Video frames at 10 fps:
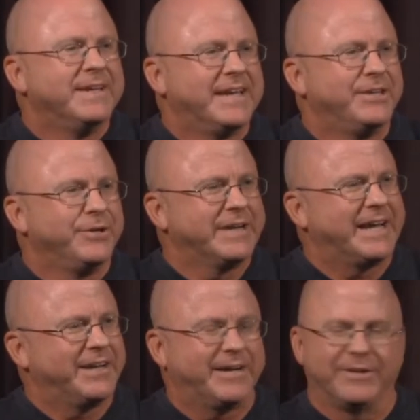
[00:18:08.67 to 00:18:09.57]
And you know
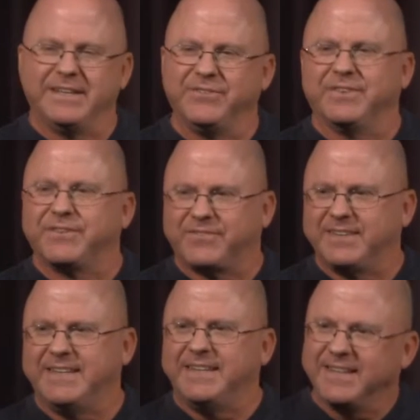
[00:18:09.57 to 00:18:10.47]
how it is in the
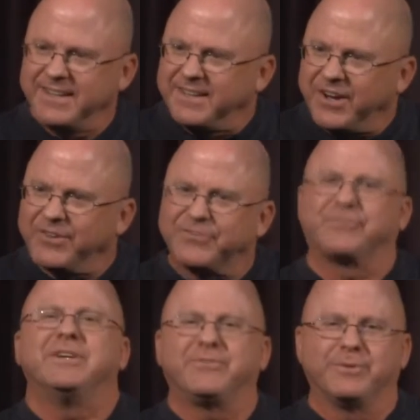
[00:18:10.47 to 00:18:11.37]
city, on the
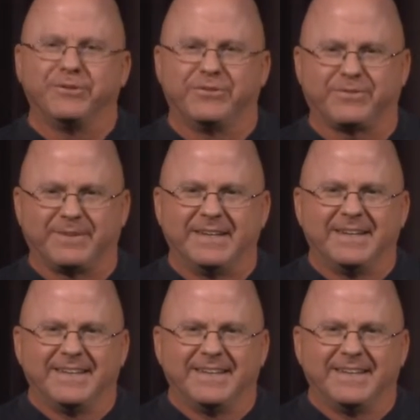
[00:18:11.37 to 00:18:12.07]
streets, when you're just,